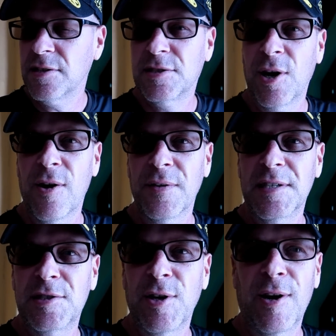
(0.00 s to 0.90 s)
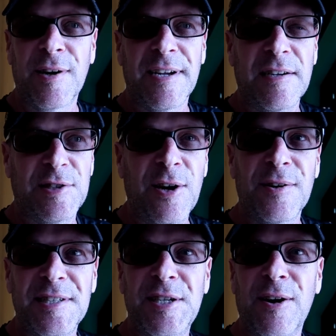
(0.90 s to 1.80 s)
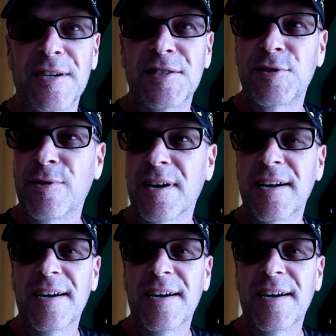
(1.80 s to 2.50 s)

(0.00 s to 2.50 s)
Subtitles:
Sari Sari store.